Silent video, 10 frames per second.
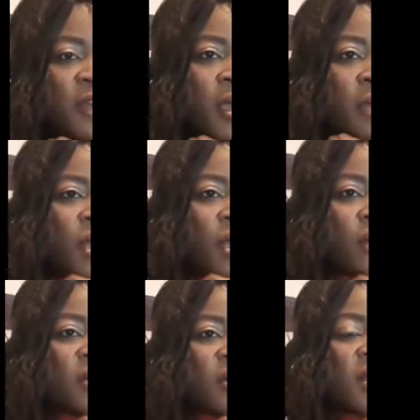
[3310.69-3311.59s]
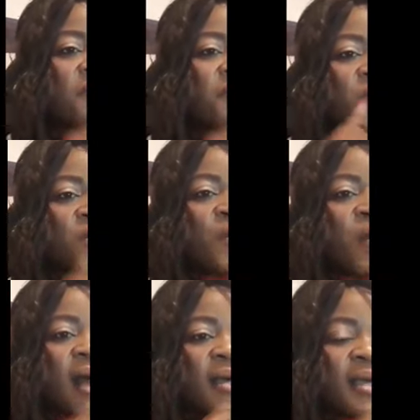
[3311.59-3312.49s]
Because if you
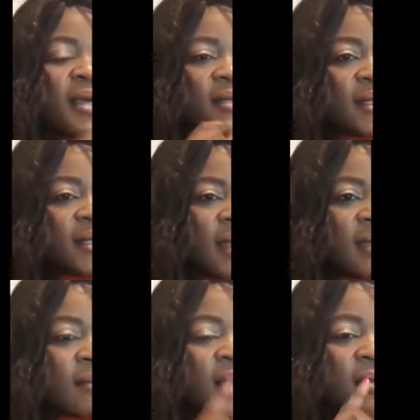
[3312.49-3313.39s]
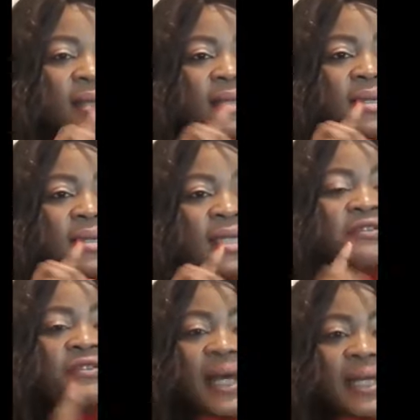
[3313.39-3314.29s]
are a decent and a
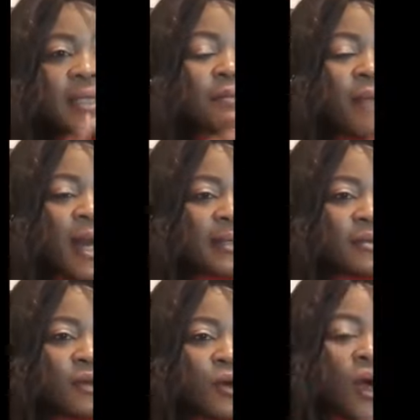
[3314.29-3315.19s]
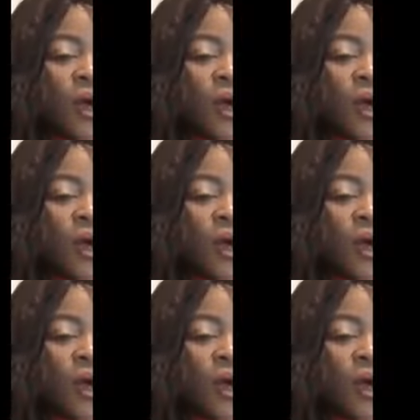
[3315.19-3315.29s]
dignified man or a